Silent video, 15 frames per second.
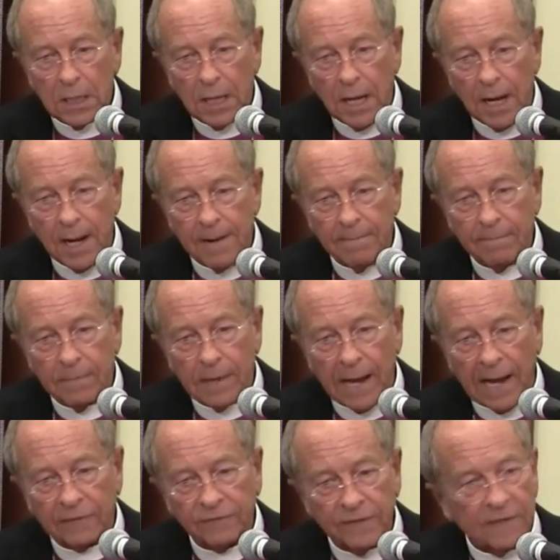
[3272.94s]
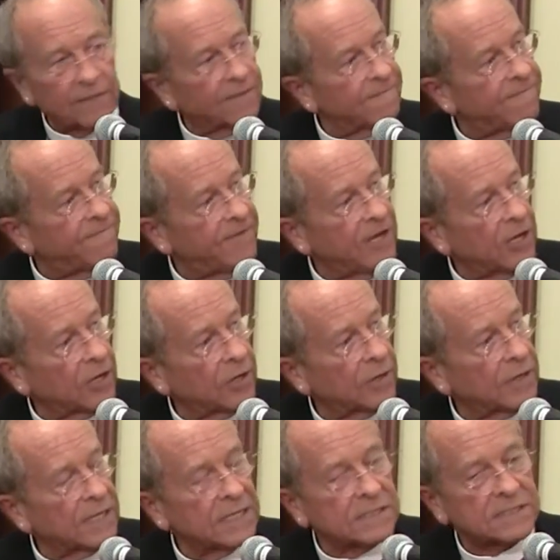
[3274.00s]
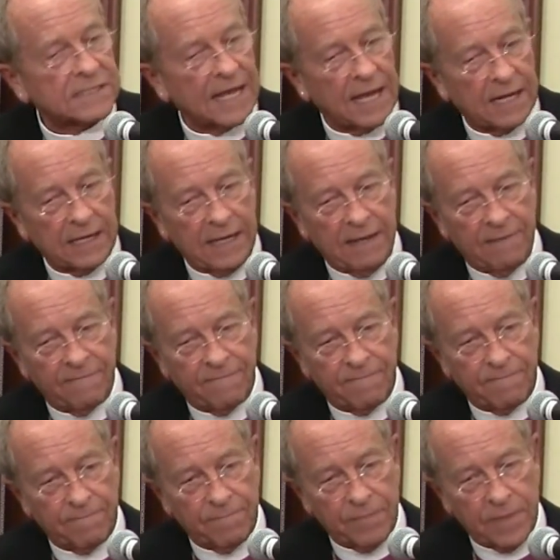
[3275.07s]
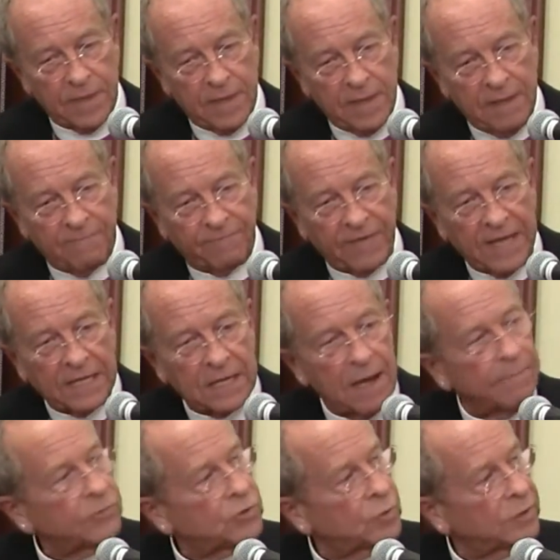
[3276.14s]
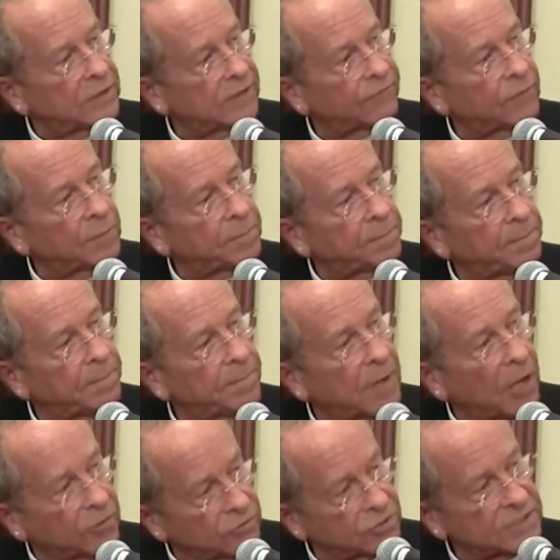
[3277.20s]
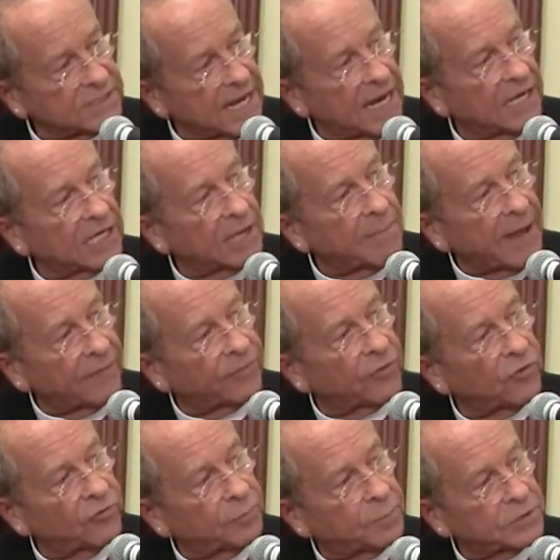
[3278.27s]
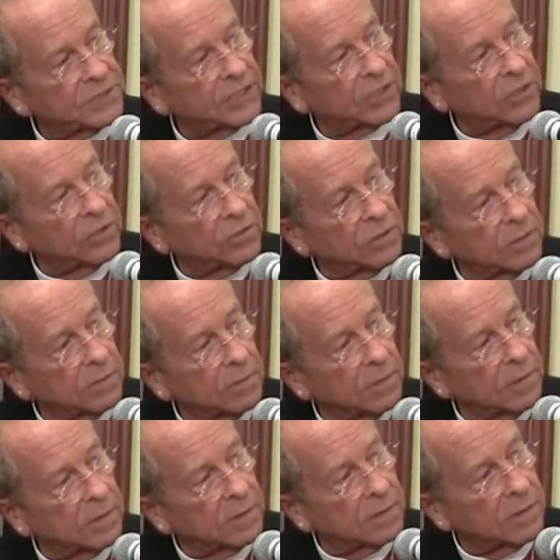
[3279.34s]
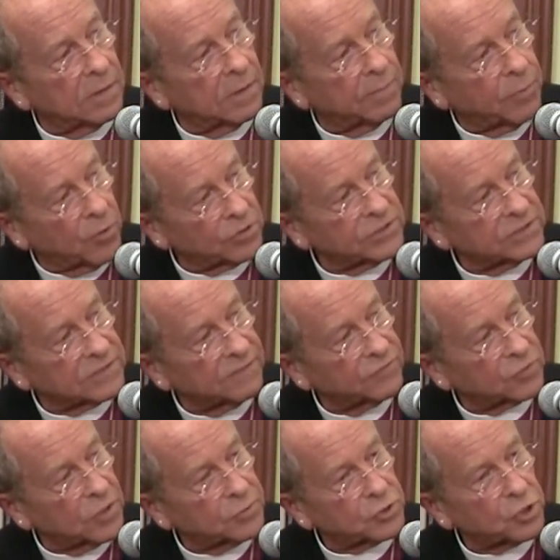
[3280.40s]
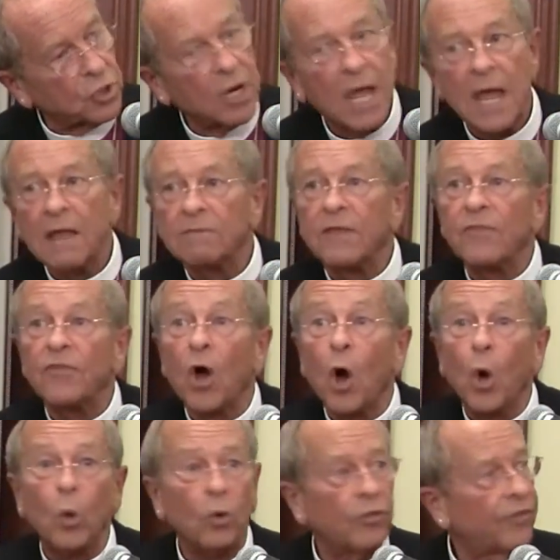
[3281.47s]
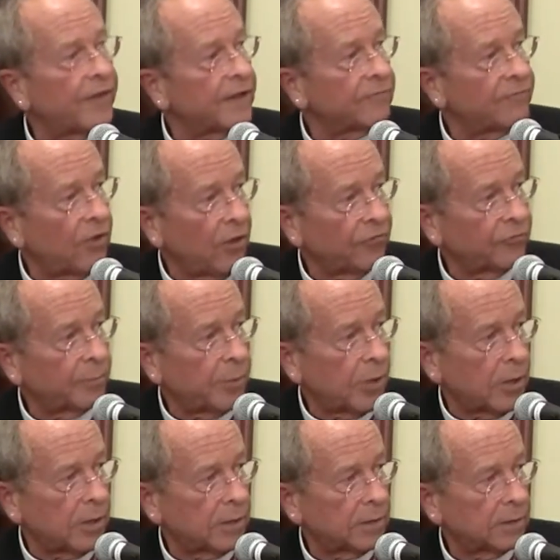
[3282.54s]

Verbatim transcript: um, I think the fear is that if, if they come to a different understanding about those particular portions of Scripture, then the whole thing falls apart,